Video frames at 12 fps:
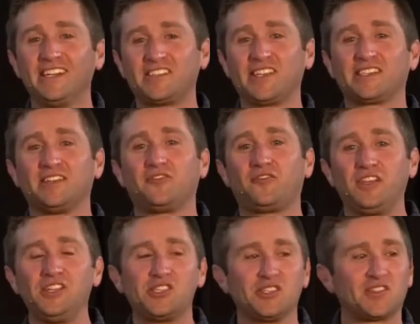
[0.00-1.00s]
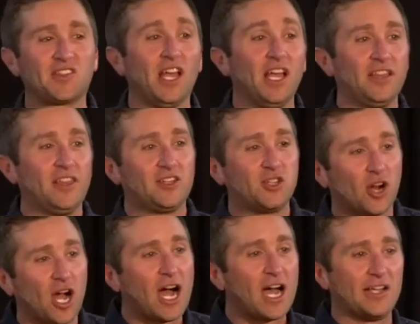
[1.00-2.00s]
It says in Ephesians that your
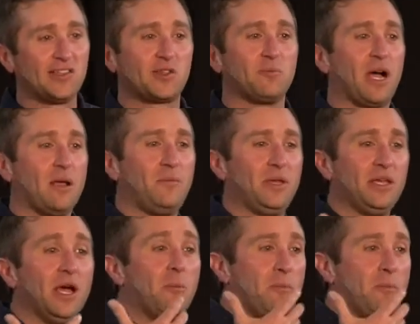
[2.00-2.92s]
eyes might be